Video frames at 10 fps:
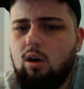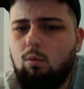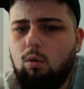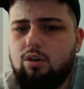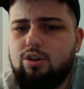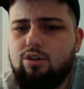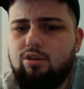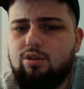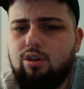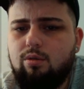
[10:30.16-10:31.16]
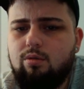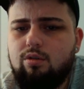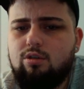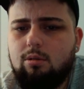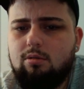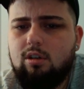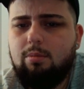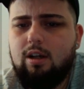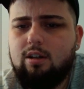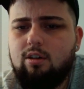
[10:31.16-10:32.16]
What should you do? Stopped at a
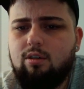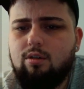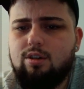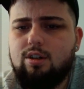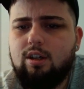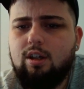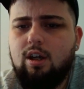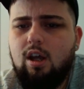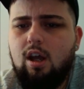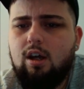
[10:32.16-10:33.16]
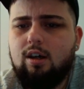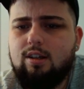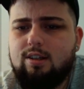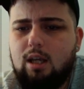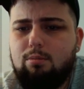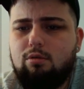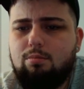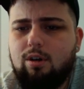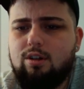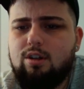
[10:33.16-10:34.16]
pelican crossing. A
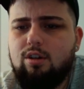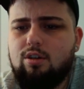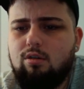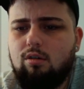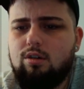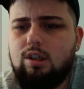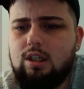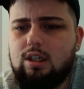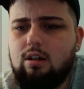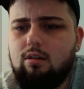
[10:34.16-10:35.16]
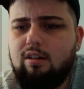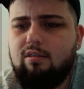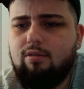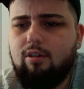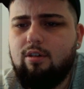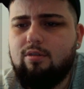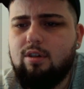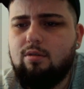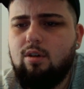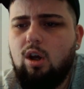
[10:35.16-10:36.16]
disabled person is crossing slowly in front of
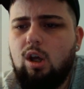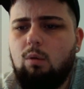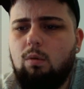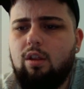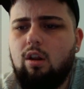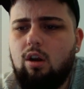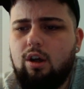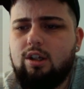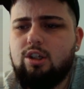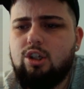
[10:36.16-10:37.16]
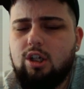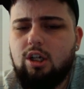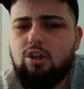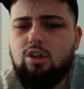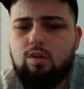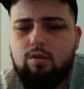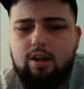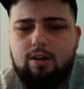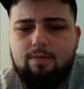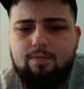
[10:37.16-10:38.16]
you when the lights change to
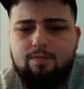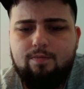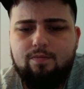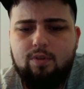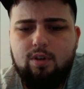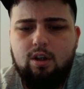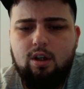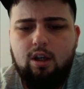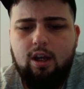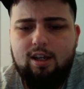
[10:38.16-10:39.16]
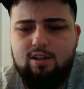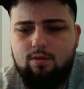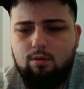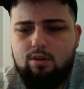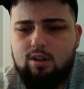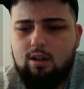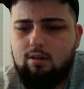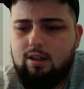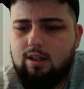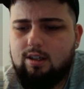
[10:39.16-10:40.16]
green. Edge forward
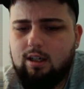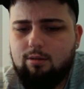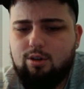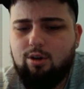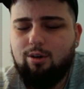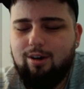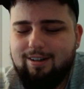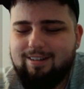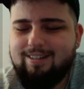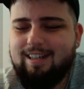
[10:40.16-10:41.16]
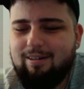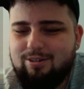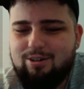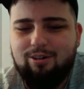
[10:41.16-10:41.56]
slowly. Sound your